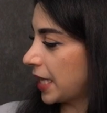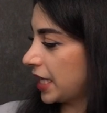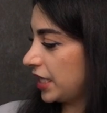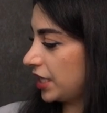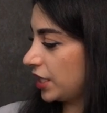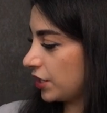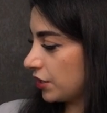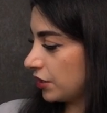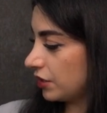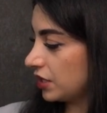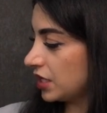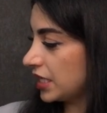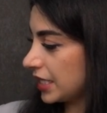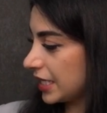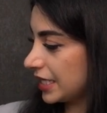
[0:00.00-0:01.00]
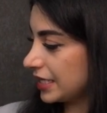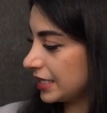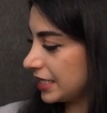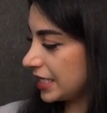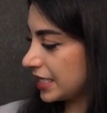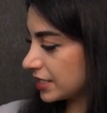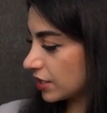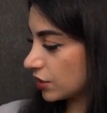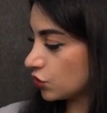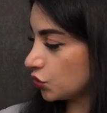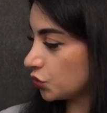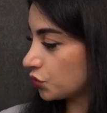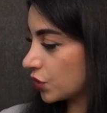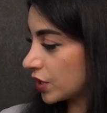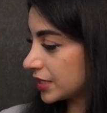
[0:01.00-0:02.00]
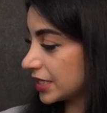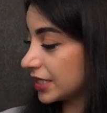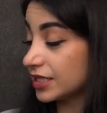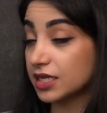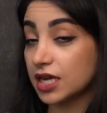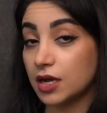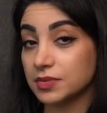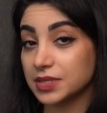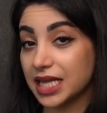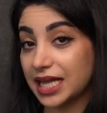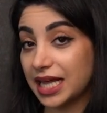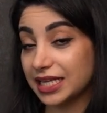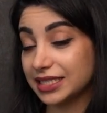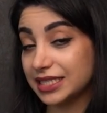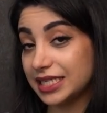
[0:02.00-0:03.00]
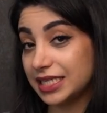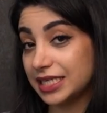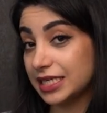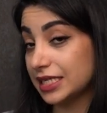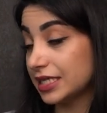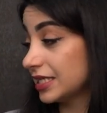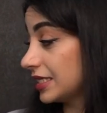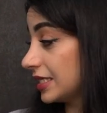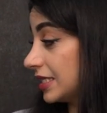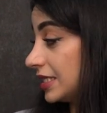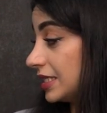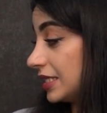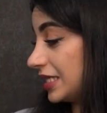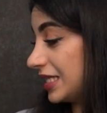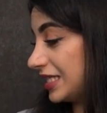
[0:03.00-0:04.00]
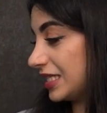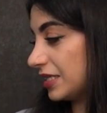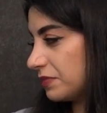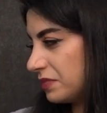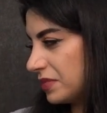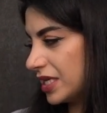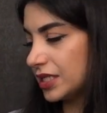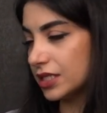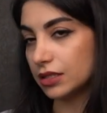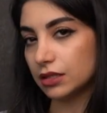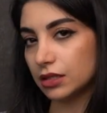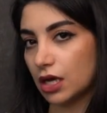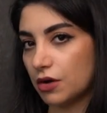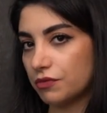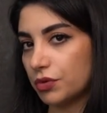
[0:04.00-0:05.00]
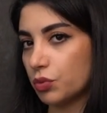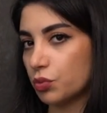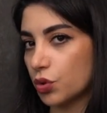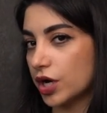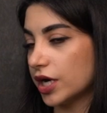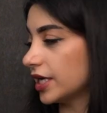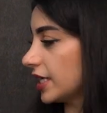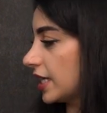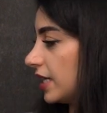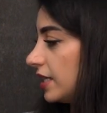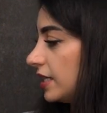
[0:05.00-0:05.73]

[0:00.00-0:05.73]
Here, in these two words, it comes in the middle of a word.